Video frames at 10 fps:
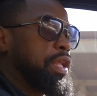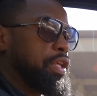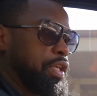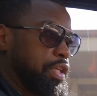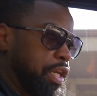
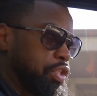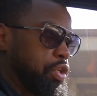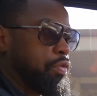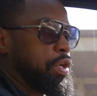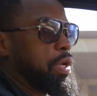did an EKG
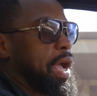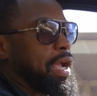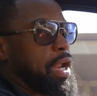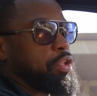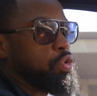already. I
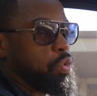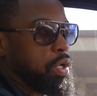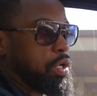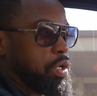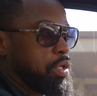got to do
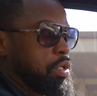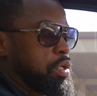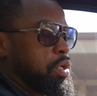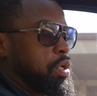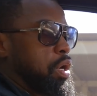a
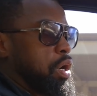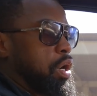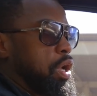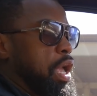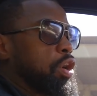
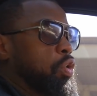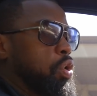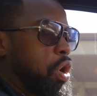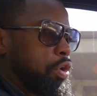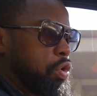
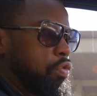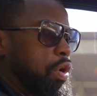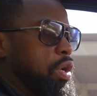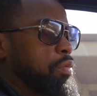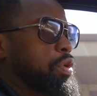
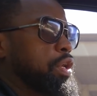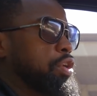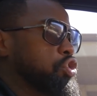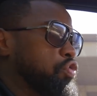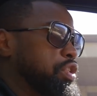echocardiogram and
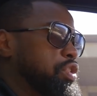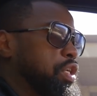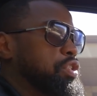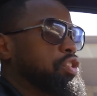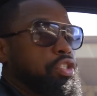a stress
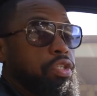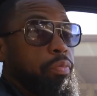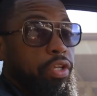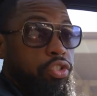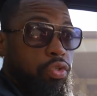test just to
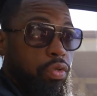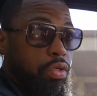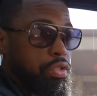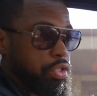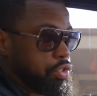make
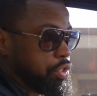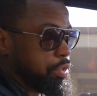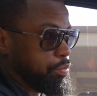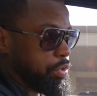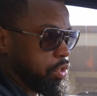sure, just to
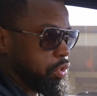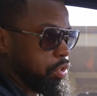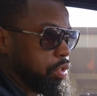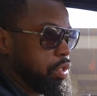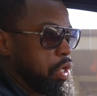be
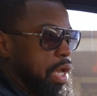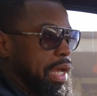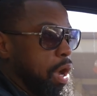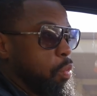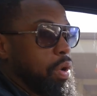cleared.
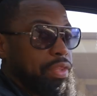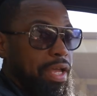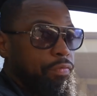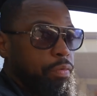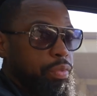And I want
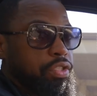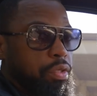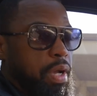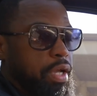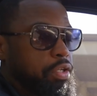that for peace
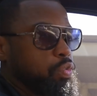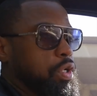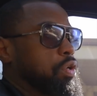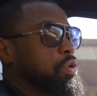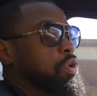of mind as
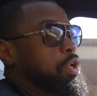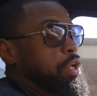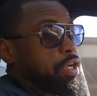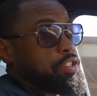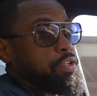well,
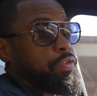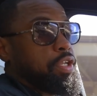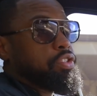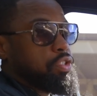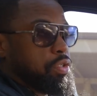because if it
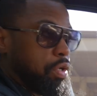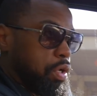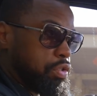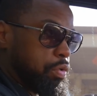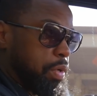is
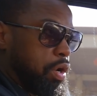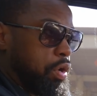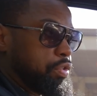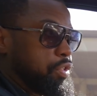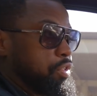some kind of
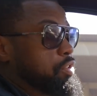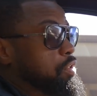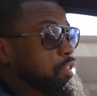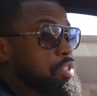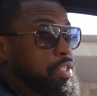heart disease,
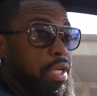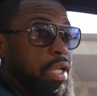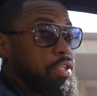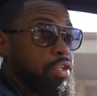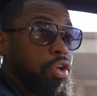shit,
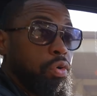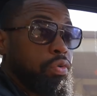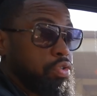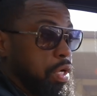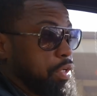I need to know
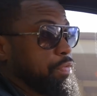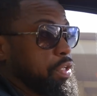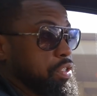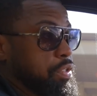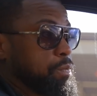so I can
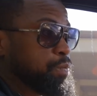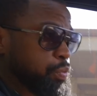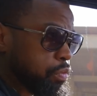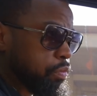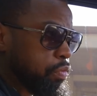fix it.
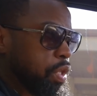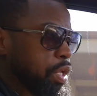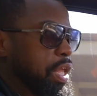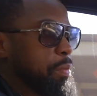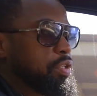
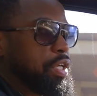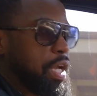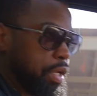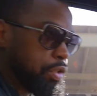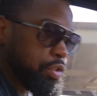Now, I'm gonna tell
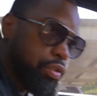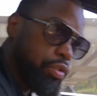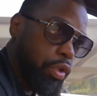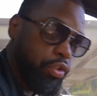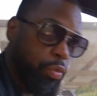y'all this. This
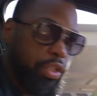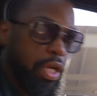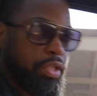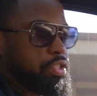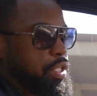is also what the
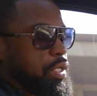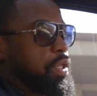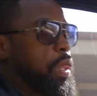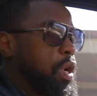doctor said.